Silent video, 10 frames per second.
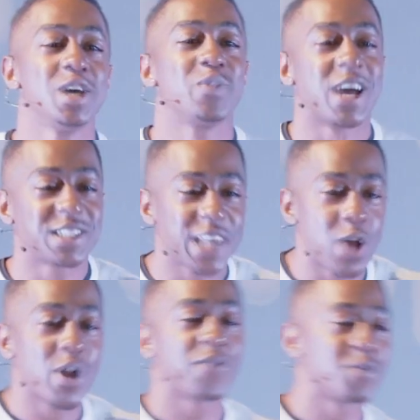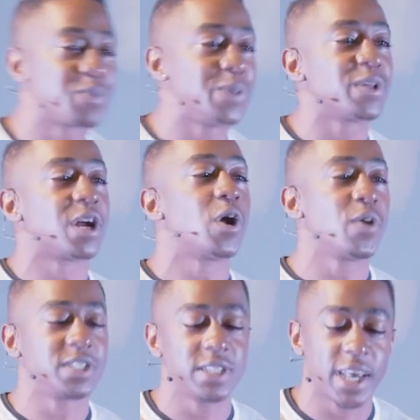But I stay away from the people that are
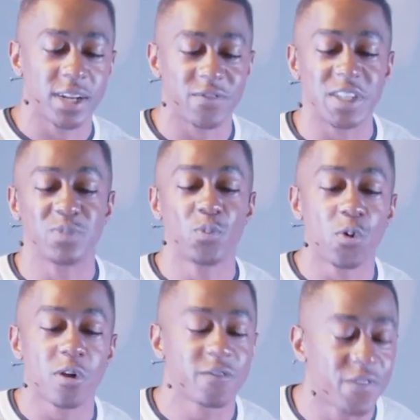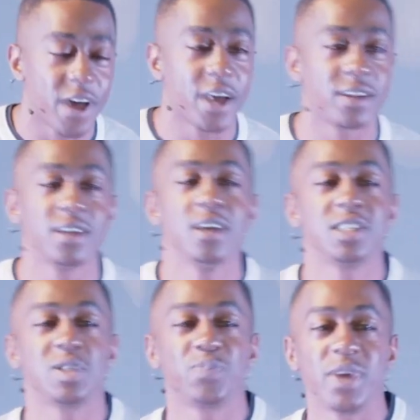always negative. It's more fun
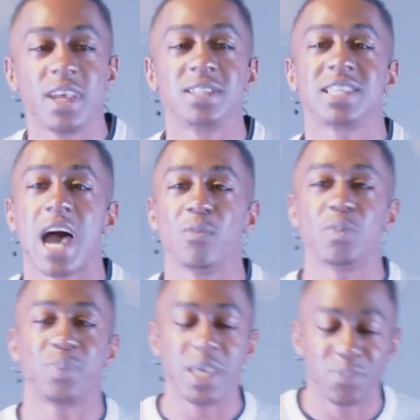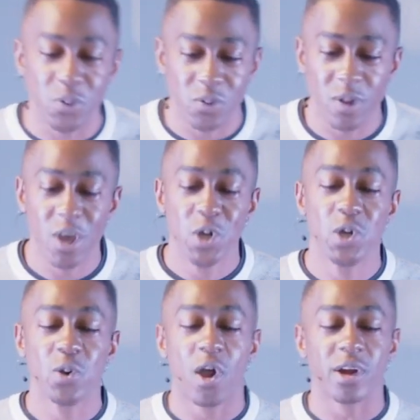to spend time with people
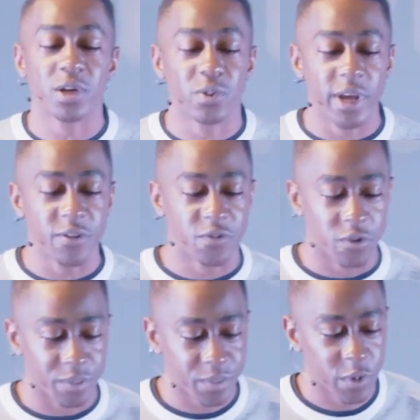who are grateful.